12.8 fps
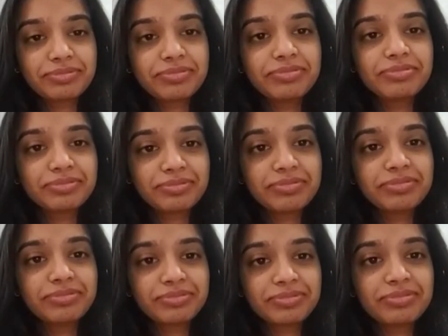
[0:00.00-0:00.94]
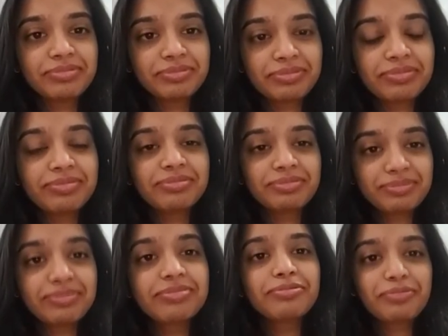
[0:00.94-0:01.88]

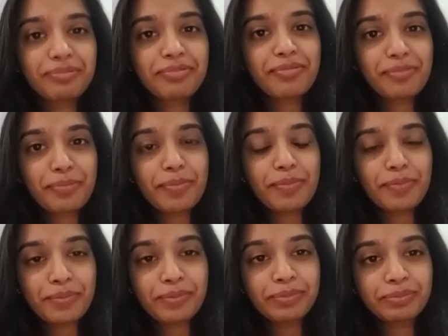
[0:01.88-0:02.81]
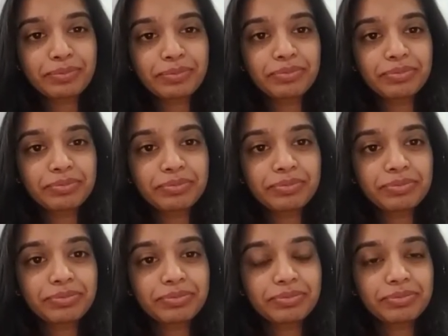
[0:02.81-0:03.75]

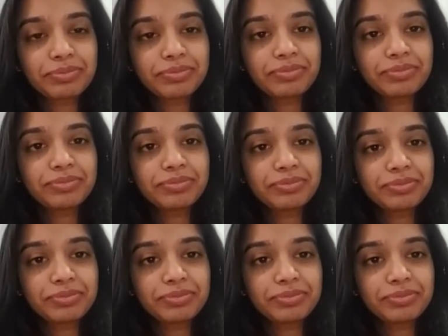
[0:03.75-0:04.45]
The person shown says nothing.